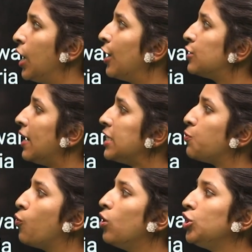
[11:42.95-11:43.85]
So let's
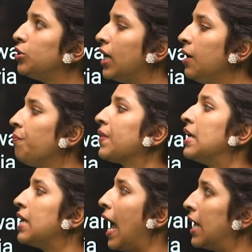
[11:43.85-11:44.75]
move on to the
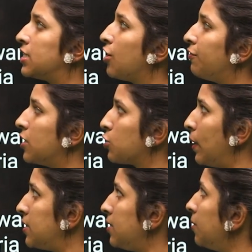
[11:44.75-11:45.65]
answer of this question.